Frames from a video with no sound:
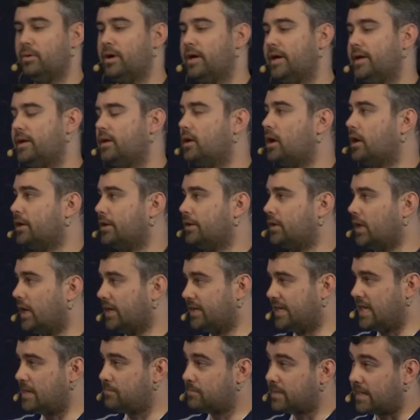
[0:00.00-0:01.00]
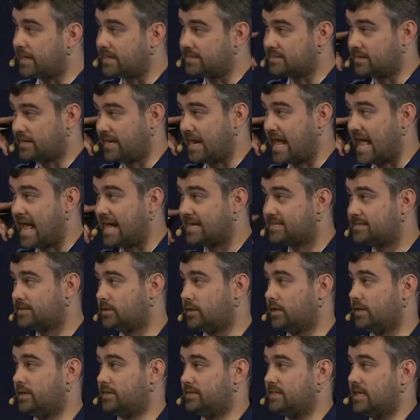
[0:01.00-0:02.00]
but a game that is an
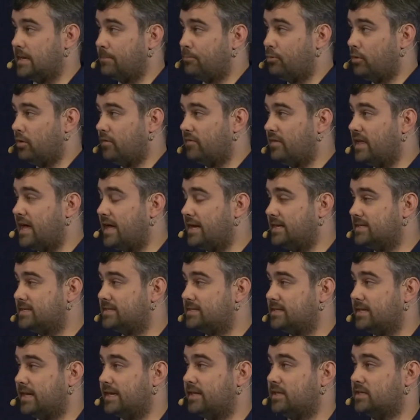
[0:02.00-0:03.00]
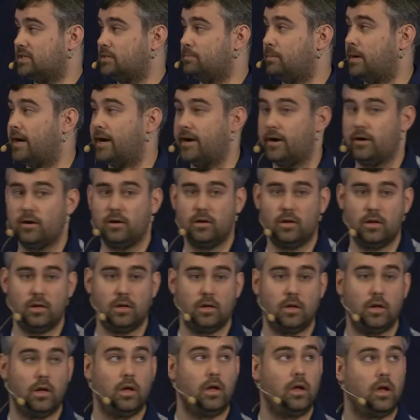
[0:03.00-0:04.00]
excellent example of that is Slay the Spire.
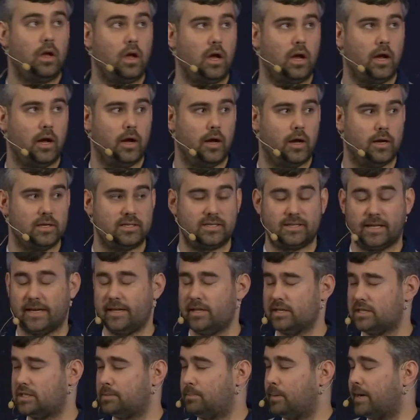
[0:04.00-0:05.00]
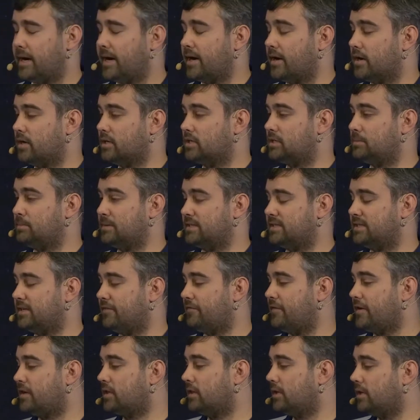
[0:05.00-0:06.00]
Slay the Spire
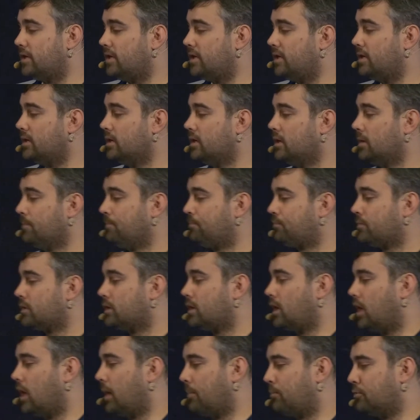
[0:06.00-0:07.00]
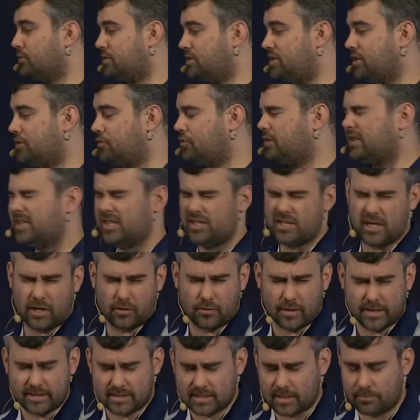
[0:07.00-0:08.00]
specifically procedurally
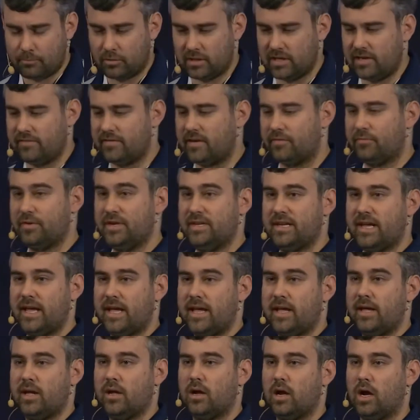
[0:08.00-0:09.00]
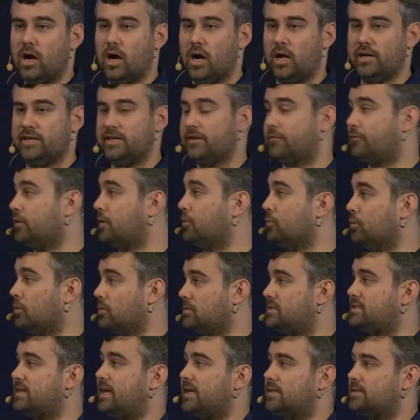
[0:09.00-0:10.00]
generates, I believe, every day a different rule
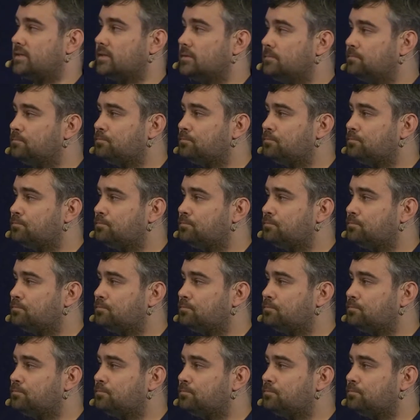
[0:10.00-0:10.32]
set.